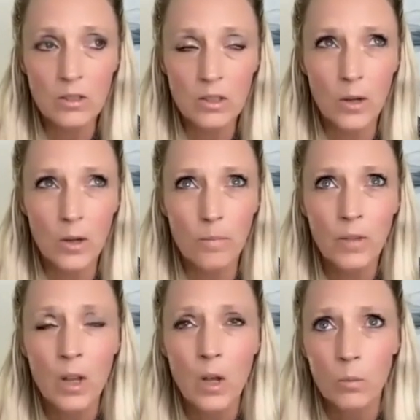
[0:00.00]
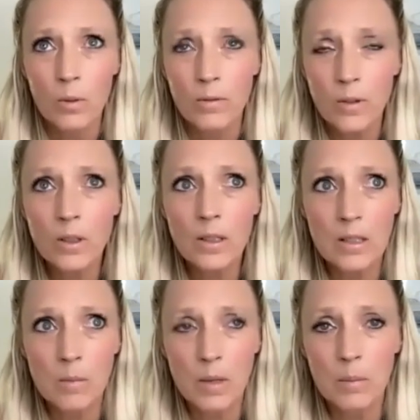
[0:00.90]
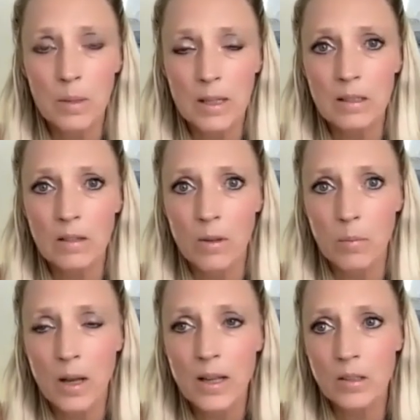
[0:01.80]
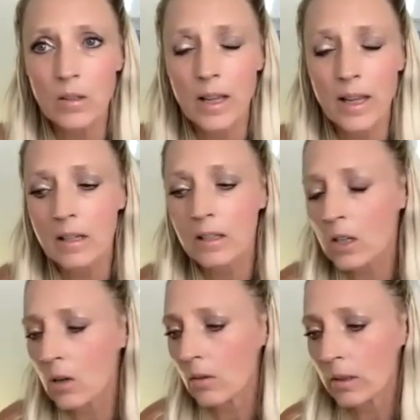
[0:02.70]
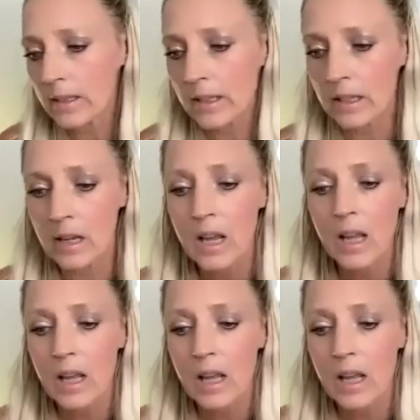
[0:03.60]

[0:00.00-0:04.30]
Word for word: So referral is a big piece of the puzzle. And, you know, listen,